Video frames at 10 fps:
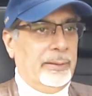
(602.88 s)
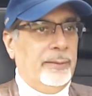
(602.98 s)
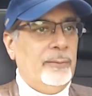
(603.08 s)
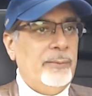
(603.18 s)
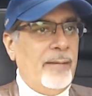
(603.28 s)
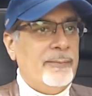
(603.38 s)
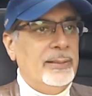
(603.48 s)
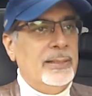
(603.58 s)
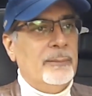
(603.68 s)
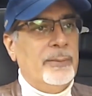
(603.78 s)
Okay, so we have
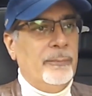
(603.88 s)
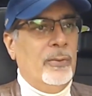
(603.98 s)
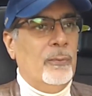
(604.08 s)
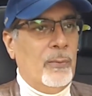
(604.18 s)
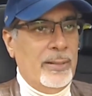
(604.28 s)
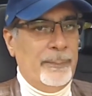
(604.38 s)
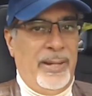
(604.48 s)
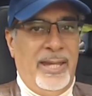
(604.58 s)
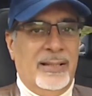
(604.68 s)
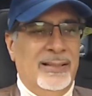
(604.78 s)
a little bit more one
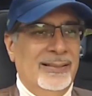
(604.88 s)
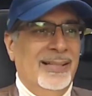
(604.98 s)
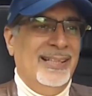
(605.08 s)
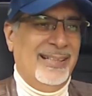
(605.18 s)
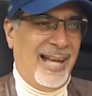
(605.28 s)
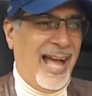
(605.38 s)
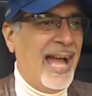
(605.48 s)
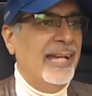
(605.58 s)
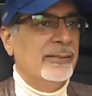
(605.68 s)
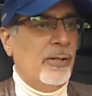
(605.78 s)
pedal
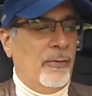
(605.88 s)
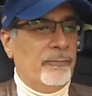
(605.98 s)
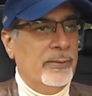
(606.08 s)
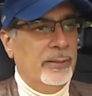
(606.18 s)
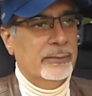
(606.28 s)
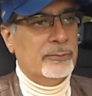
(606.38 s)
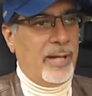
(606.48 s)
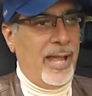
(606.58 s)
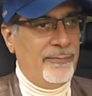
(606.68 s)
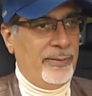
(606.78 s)
kind of
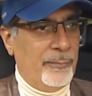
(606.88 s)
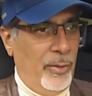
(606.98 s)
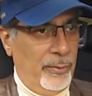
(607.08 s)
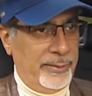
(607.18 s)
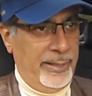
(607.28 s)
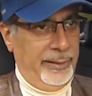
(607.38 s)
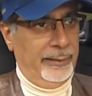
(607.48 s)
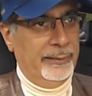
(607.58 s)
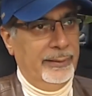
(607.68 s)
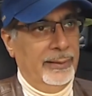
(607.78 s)
driving mode
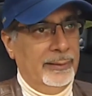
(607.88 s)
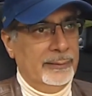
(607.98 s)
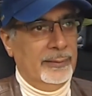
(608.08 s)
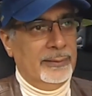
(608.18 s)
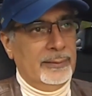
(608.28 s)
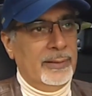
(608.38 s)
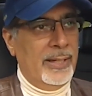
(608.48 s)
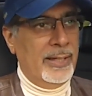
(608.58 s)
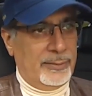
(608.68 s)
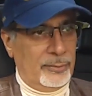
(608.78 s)
here.
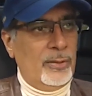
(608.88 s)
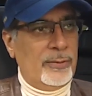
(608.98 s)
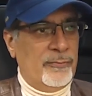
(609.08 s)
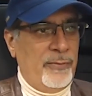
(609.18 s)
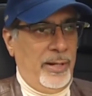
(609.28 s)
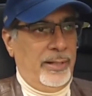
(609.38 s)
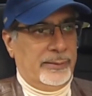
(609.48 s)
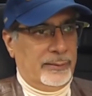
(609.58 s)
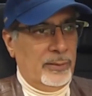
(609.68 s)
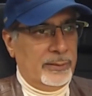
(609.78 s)
It's not
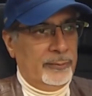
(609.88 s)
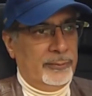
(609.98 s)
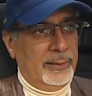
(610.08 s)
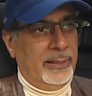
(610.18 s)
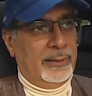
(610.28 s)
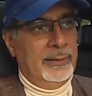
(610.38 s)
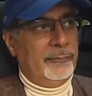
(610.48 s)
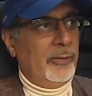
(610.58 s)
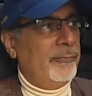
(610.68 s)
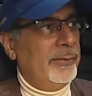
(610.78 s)
avert, it's not literally like a
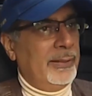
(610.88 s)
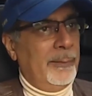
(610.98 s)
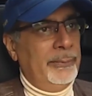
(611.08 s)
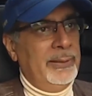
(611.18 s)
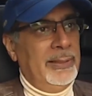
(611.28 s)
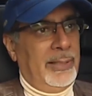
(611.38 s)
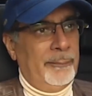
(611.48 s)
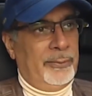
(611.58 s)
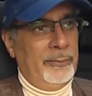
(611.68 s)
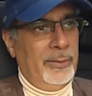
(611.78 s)
lift off and it completely
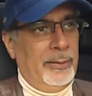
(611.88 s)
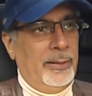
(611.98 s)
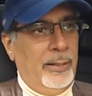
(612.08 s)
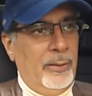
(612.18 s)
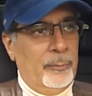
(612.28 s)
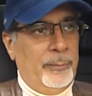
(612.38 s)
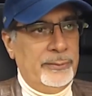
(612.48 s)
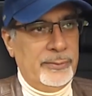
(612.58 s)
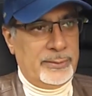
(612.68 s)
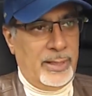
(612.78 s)
comes to a halt,
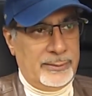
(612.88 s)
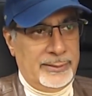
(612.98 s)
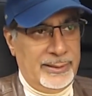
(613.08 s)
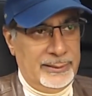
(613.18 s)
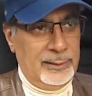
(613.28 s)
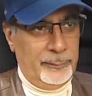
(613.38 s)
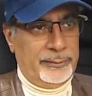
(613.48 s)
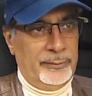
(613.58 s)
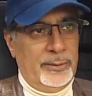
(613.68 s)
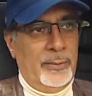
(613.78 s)
but you start to get a little
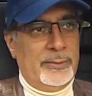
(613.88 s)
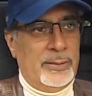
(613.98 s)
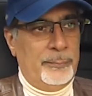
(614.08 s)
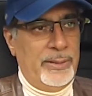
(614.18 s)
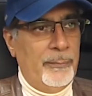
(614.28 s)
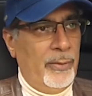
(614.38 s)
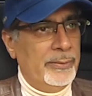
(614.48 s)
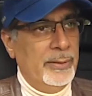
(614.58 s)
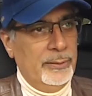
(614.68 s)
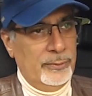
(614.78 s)
bit, when you go into the B
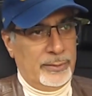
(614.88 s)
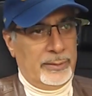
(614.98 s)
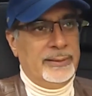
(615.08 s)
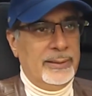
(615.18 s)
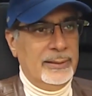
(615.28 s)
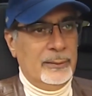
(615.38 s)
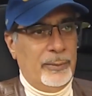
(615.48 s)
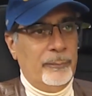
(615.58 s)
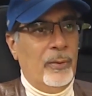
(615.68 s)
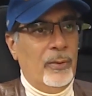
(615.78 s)
mode, you start to get a
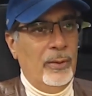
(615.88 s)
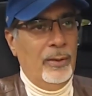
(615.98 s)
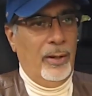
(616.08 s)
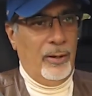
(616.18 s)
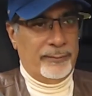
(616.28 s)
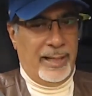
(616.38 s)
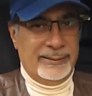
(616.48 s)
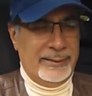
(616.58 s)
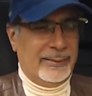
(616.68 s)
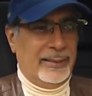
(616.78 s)
little bit more of
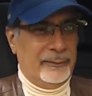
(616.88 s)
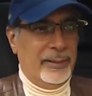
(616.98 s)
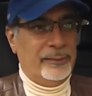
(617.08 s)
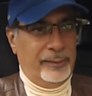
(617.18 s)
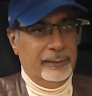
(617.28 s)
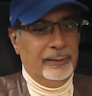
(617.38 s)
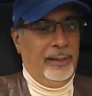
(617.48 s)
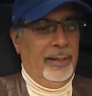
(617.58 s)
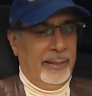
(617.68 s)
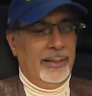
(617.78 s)
that deceleration,
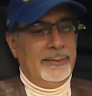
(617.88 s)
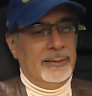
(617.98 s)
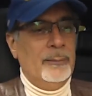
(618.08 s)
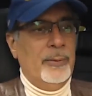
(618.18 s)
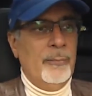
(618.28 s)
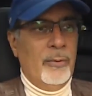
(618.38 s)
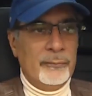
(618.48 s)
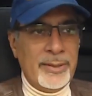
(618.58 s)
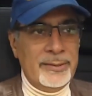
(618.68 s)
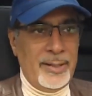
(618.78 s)
and I guess a little bit
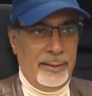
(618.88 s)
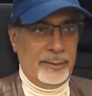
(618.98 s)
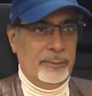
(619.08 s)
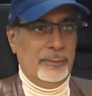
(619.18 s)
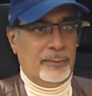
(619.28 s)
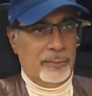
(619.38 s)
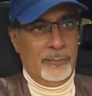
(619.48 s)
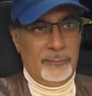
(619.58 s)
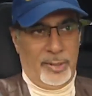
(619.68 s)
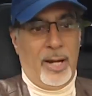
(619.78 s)
more regen
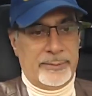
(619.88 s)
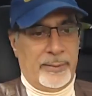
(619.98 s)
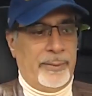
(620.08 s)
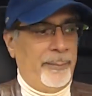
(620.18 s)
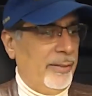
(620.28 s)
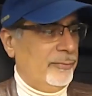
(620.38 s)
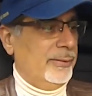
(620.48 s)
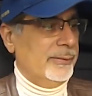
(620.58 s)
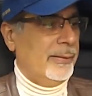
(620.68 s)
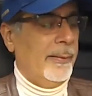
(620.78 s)
to charge up the
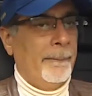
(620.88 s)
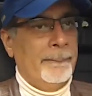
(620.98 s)
batteries.